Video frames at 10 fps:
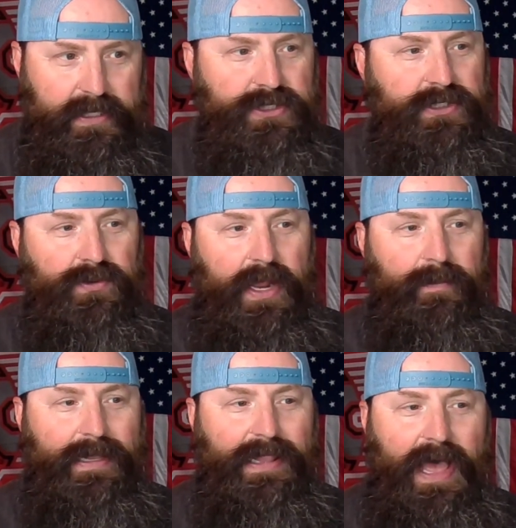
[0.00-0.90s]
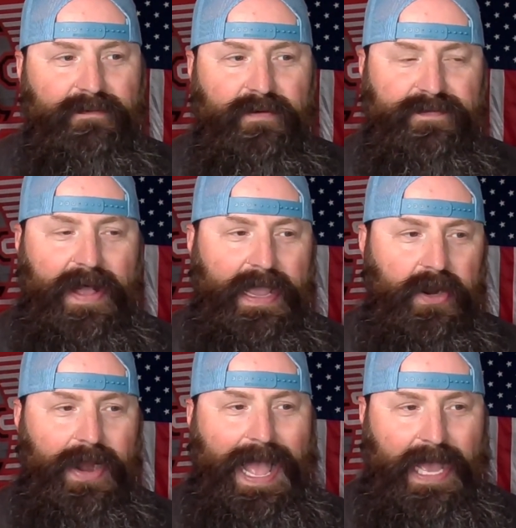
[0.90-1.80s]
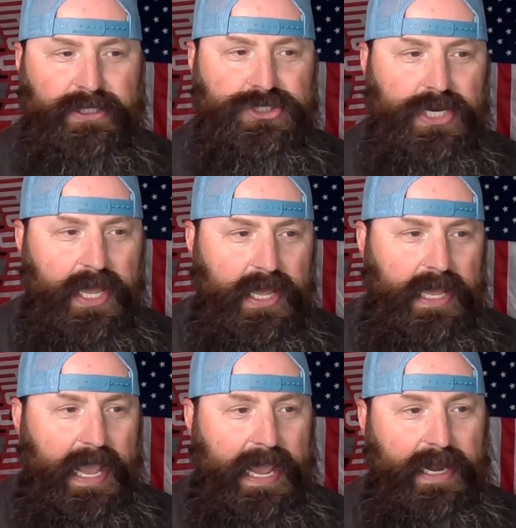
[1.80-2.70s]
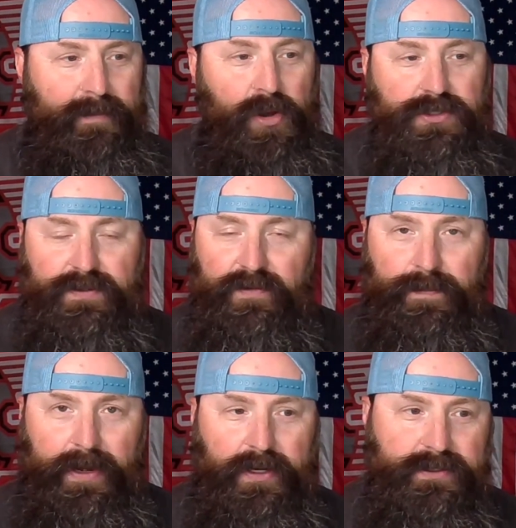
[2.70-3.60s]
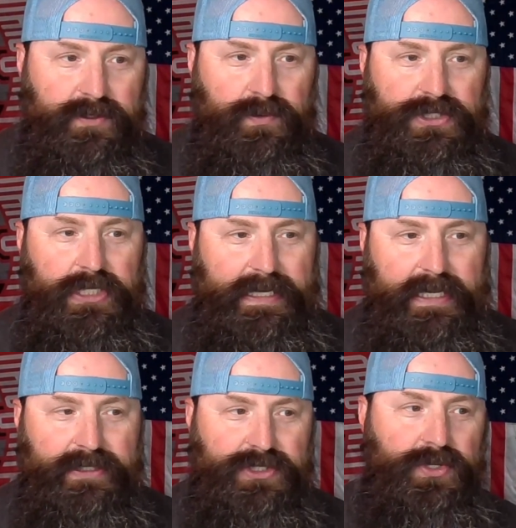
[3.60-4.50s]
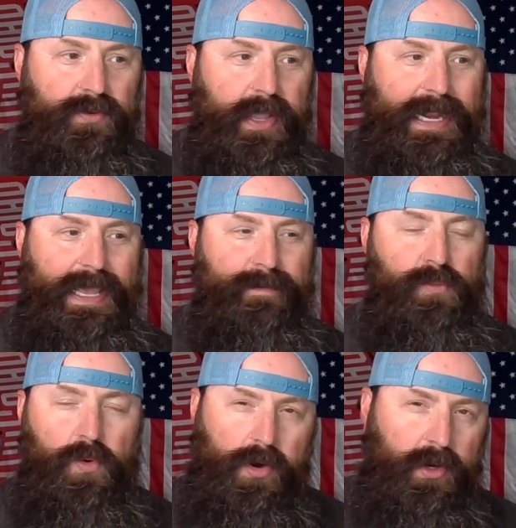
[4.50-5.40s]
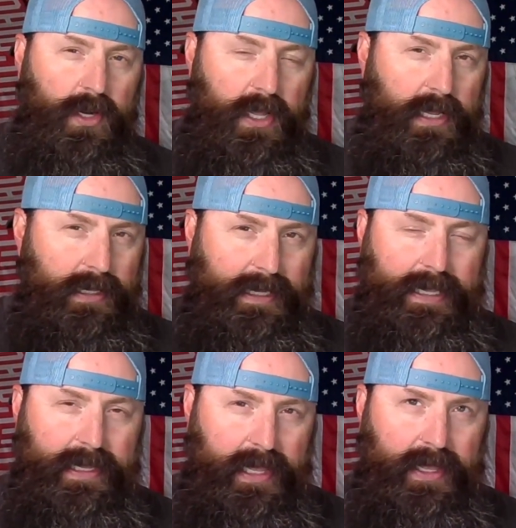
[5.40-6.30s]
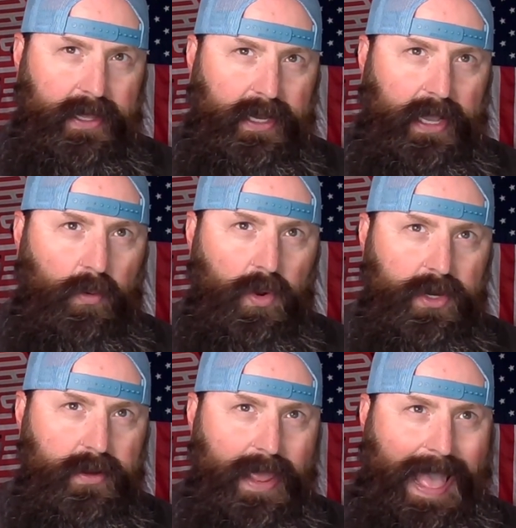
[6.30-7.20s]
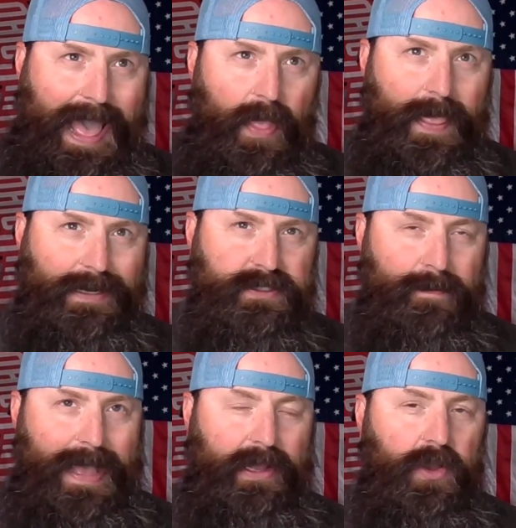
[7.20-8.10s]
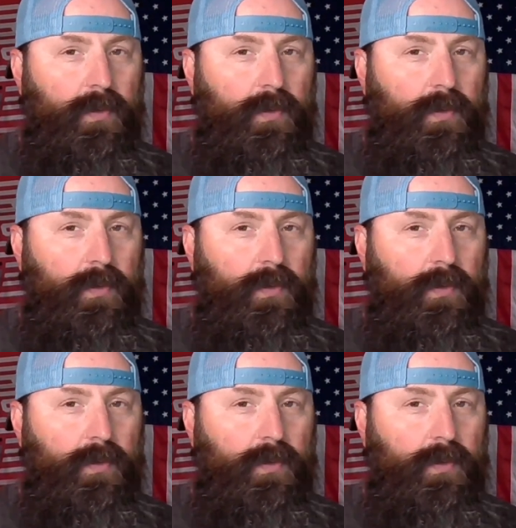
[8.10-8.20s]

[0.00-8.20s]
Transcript: She's surrounded by lava, fire, ash, and in most of her appearances, which lead us to create a more like it, I wanted to add that tobacco.